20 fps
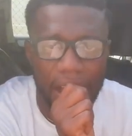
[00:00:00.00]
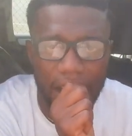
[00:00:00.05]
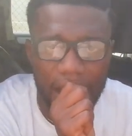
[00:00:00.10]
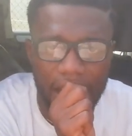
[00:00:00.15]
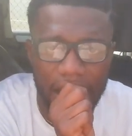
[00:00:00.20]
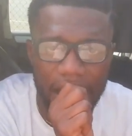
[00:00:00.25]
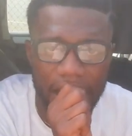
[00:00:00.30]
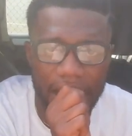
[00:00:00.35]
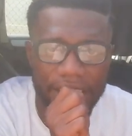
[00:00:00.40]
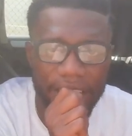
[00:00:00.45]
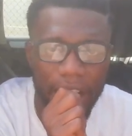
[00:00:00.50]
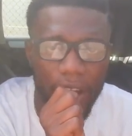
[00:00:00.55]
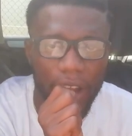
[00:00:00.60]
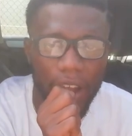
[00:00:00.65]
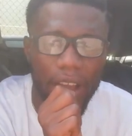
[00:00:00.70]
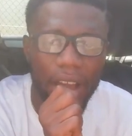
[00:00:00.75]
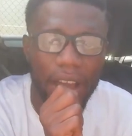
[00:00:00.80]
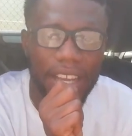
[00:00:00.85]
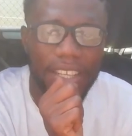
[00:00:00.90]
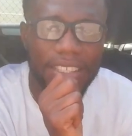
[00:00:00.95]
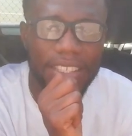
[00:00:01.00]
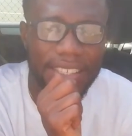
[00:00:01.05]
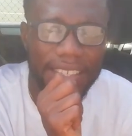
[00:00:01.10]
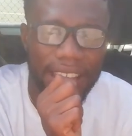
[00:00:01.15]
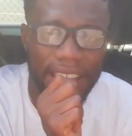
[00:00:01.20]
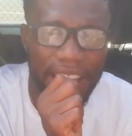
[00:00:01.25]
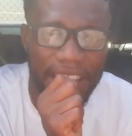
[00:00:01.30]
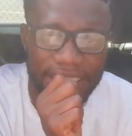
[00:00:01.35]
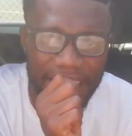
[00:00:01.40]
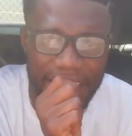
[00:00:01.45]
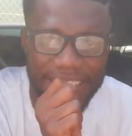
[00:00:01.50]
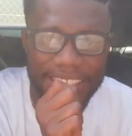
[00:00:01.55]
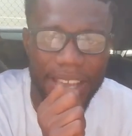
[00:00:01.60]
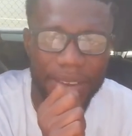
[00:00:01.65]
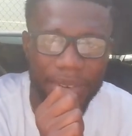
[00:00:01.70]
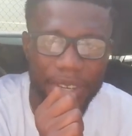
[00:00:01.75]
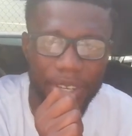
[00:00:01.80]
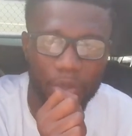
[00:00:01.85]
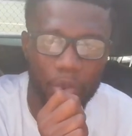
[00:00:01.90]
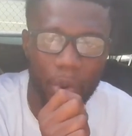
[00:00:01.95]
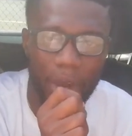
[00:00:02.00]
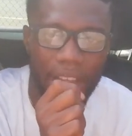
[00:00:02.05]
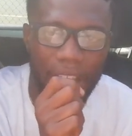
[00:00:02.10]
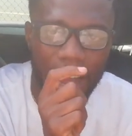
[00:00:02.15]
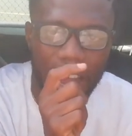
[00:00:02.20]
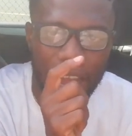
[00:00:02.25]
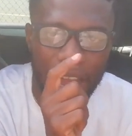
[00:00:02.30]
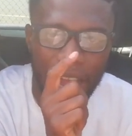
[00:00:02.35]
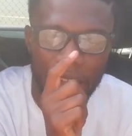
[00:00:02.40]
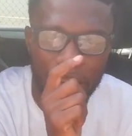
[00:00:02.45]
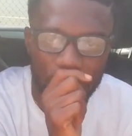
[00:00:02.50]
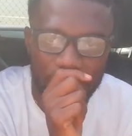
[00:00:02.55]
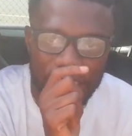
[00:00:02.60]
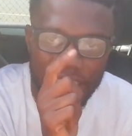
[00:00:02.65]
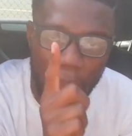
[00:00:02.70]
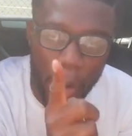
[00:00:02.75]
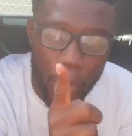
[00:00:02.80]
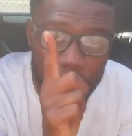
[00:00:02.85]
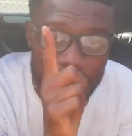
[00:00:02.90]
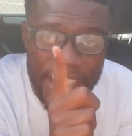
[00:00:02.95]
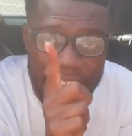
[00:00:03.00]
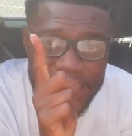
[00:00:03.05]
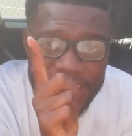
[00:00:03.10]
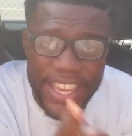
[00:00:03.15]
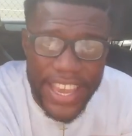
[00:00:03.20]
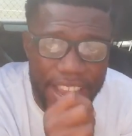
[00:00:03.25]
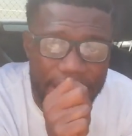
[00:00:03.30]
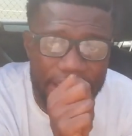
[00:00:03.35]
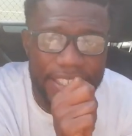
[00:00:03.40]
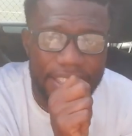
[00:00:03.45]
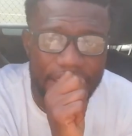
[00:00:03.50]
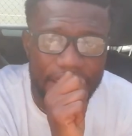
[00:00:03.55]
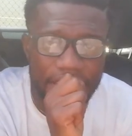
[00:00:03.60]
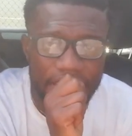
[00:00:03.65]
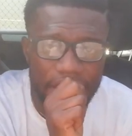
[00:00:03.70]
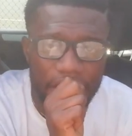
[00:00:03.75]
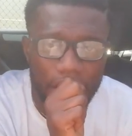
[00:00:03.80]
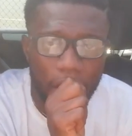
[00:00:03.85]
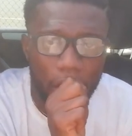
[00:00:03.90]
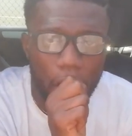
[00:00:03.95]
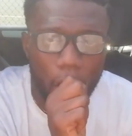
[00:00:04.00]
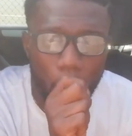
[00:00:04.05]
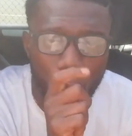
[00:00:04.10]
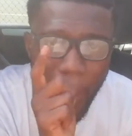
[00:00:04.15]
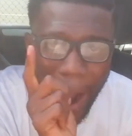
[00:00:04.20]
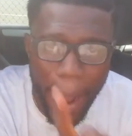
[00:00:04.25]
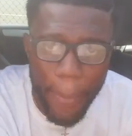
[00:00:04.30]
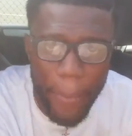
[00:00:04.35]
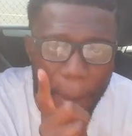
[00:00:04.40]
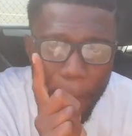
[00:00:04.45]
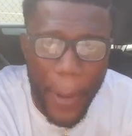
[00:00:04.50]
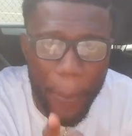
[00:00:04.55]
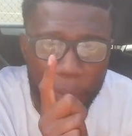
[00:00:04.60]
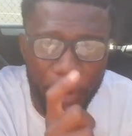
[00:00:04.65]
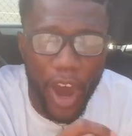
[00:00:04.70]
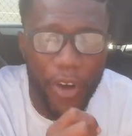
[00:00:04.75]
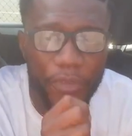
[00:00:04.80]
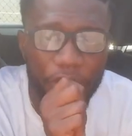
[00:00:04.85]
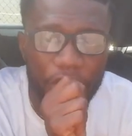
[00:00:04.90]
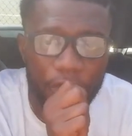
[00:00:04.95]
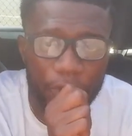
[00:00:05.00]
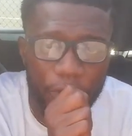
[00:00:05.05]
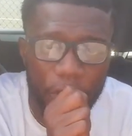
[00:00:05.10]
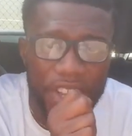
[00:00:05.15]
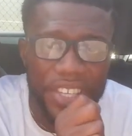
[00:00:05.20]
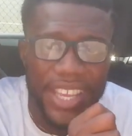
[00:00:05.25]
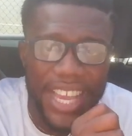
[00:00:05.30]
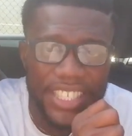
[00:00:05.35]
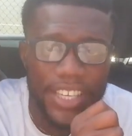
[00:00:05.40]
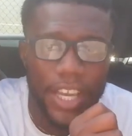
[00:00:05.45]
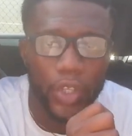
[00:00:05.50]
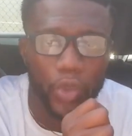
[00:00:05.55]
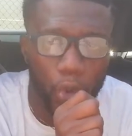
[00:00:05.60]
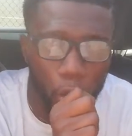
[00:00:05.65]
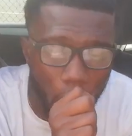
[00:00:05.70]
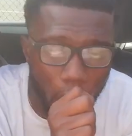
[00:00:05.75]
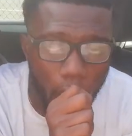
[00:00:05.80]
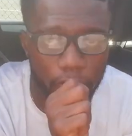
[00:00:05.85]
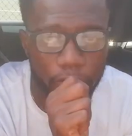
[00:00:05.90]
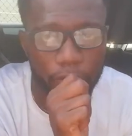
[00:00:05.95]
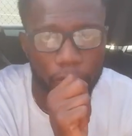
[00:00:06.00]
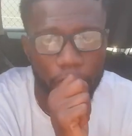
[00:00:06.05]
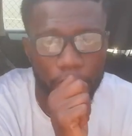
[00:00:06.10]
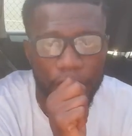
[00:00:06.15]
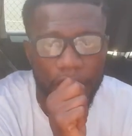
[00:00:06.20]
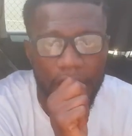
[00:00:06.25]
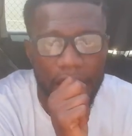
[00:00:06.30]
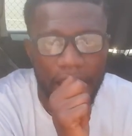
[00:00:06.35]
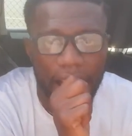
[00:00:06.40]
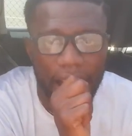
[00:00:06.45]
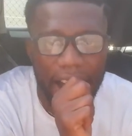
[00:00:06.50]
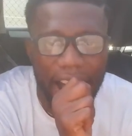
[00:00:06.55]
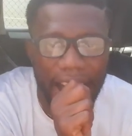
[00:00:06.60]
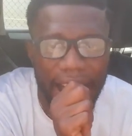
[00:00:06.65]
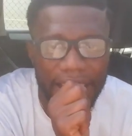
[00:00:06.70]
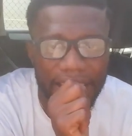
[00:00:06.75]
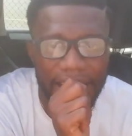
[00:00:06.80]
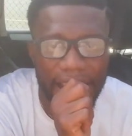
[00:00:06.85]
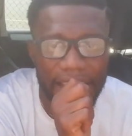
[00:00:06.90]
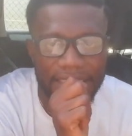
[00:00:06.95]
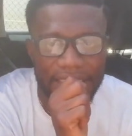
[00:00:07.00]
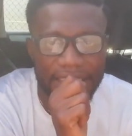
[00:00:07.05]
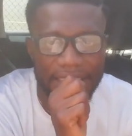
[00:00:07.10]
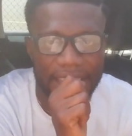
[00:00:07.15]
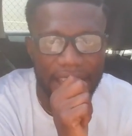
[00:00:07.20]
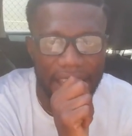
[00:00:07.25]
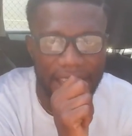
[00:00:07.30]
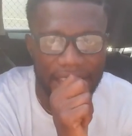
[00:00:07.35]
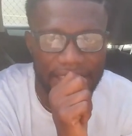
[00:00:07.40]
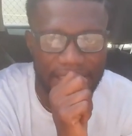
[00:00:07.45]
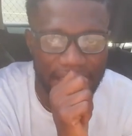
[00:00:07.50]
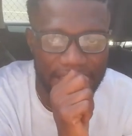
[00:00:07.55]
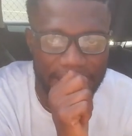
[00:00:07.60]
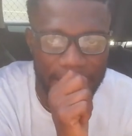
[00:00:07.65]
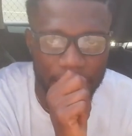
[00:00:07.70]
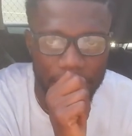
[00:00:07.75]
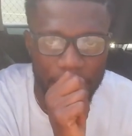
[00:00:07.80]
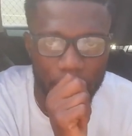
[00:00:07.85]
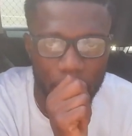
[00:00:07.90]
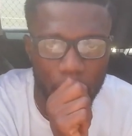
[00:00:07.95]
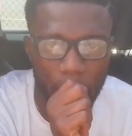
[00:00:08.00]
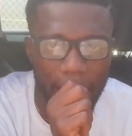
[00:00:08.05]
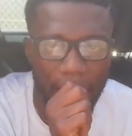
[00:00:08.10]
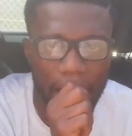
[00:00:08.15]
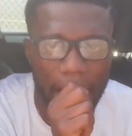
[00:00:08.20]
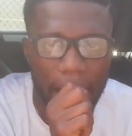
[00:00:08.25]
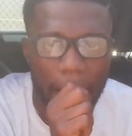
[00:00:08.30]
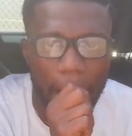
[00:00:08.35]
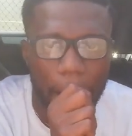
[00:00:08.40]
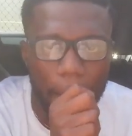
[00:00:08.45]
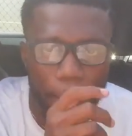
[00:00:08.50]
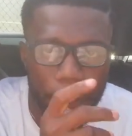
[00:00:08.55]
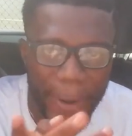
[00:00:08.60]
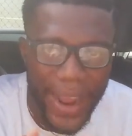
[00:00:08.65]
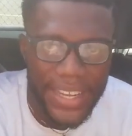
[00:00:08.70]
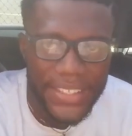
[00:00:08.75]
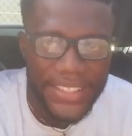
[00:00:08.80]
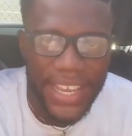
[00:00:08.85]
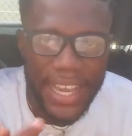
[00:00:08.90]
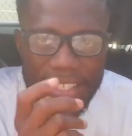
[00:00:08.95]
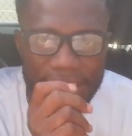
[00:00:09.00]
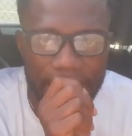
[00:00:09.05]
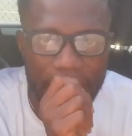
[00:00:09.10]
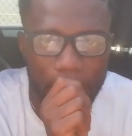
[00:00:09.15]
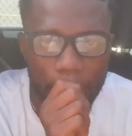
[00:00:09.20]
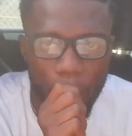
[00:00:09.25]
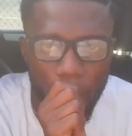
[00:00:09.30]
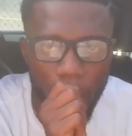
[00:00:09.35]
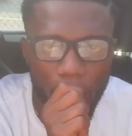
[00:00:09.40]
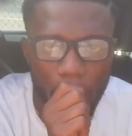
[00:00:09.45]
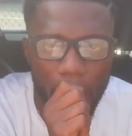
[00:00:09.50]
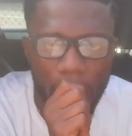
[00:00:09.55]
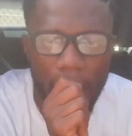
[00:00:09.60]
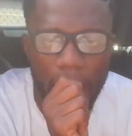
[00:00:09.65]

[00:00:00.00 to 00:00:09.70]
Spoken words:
now just enya senketwa dia we see 18 Kwame Peprof can face as a 12 na just enya senketwa Brighter Jamo,